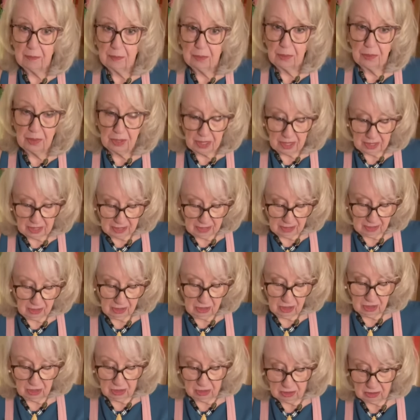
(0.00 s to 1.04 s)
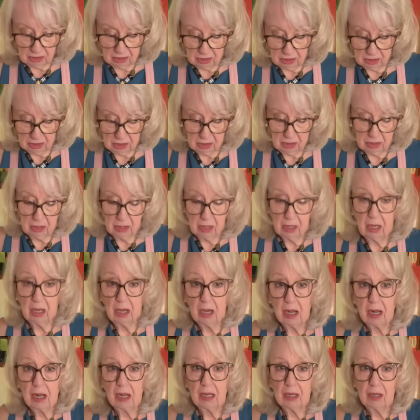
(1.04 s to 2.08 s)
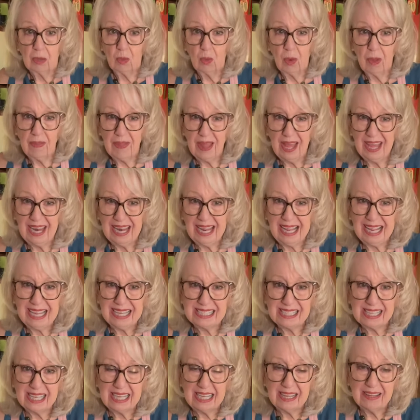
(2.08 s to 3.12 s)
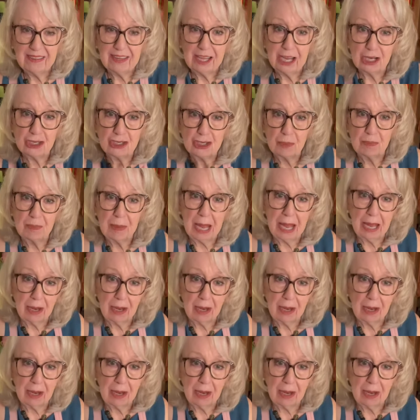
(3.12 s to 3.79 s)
pretty? Look. Wasn't that easy? There's your pie